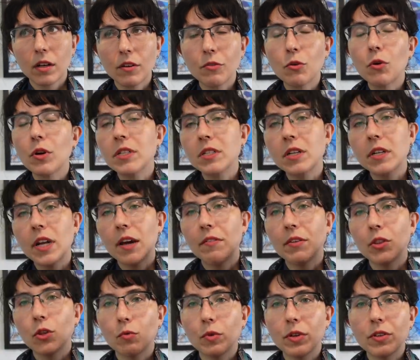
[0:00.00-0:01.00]
Of course, not
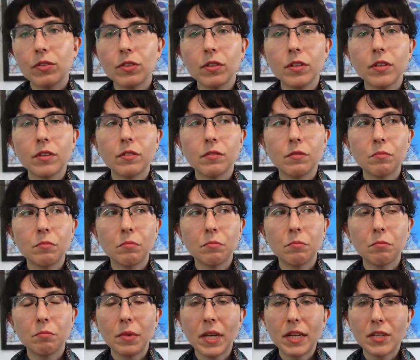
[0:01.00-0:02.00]
having the wristlet
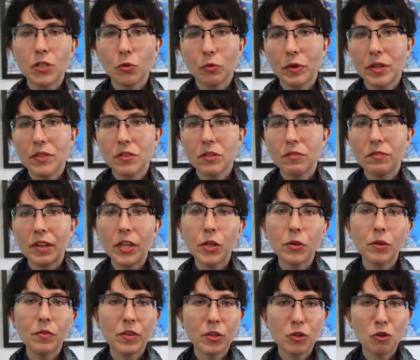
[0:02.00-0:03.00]
makes the resale
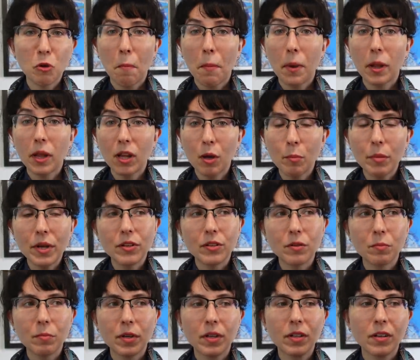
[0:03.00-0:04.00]
value of this
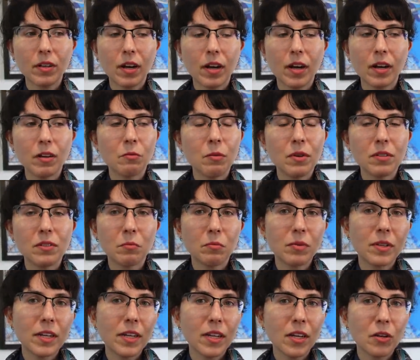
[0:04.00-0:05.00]
plummet, but I wasn't
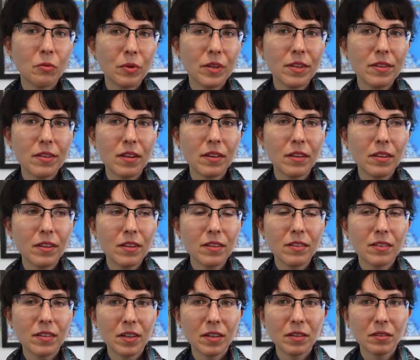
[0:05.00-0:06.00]
planning on reselling
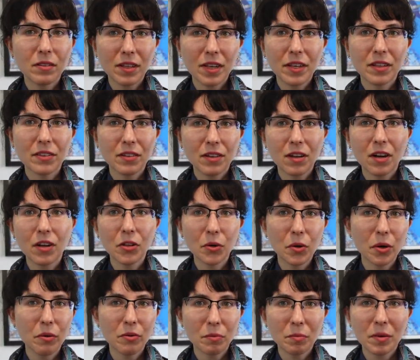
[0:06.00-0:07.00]
this. I like the
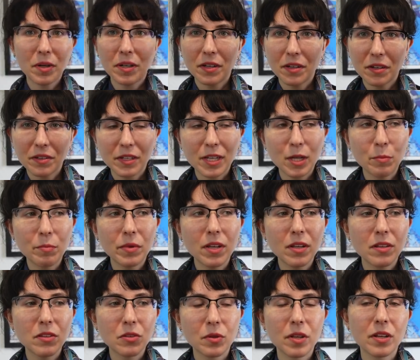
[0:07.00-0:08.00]
color, I was planning on keeping
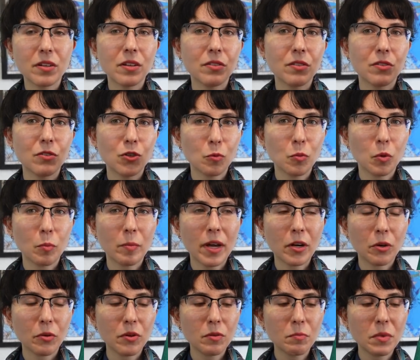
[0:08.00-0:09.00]
it, so that doesn't super
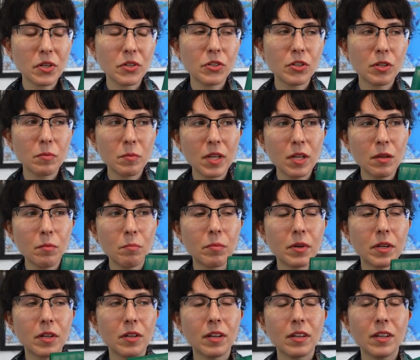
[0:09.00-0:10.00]
matter as much to me.
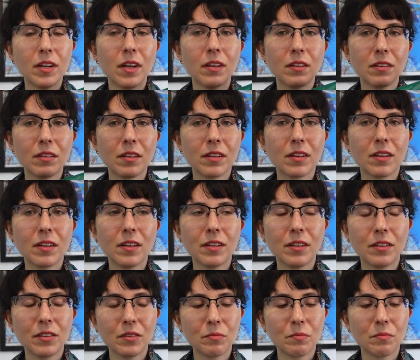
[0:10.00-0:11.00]
But again, like
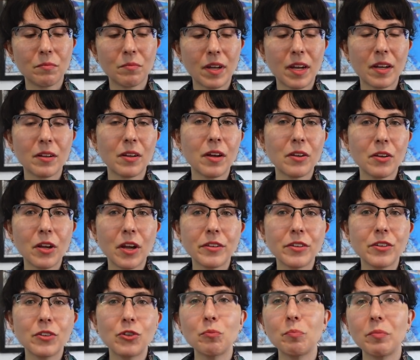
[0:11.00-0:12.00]
I, I, I
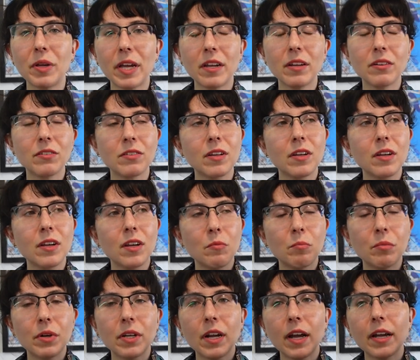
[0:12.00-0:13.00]
did debate,
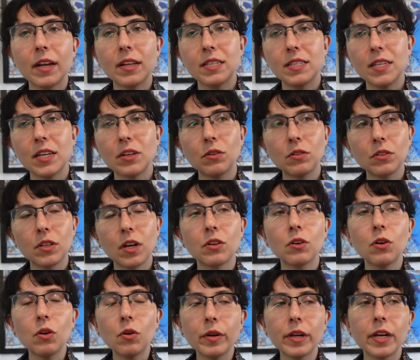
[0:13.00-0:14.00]
but I had settled on,
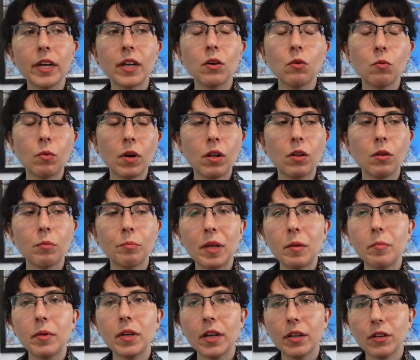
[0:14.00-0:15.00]
okay, well,
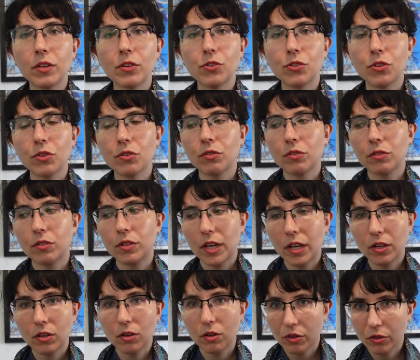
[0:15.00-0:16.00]
maybe I can just
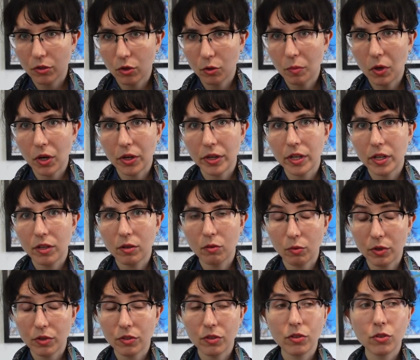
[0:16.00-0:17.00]
get a third party
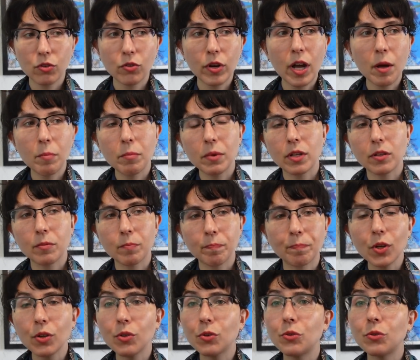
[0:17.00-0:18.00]
wristlet strap and
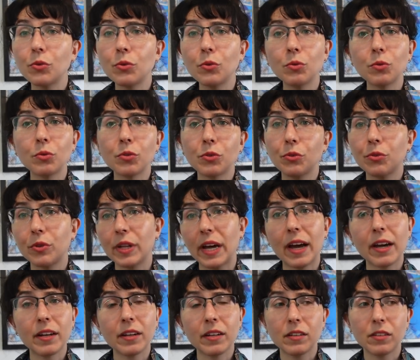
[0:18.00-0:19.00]
do do
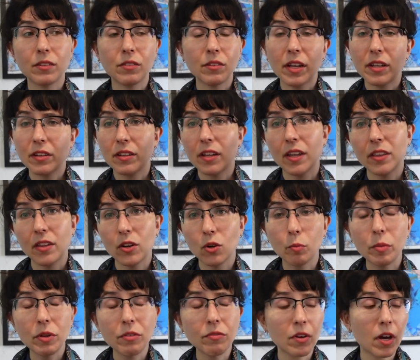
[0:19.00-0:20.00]
that and, and, and it'll
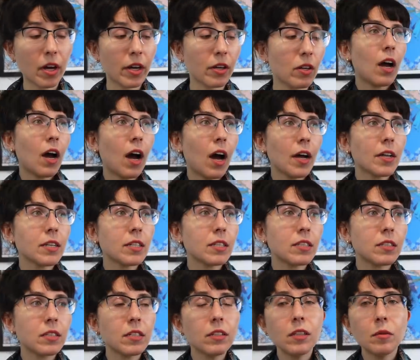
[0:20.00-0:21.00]
be fine. I
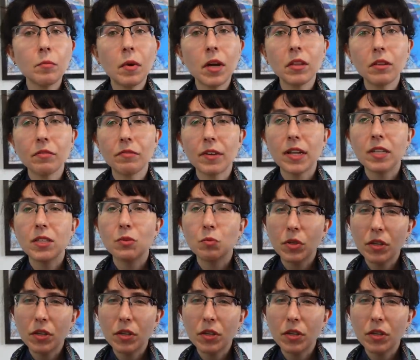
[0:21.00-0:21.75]
still am on the fence.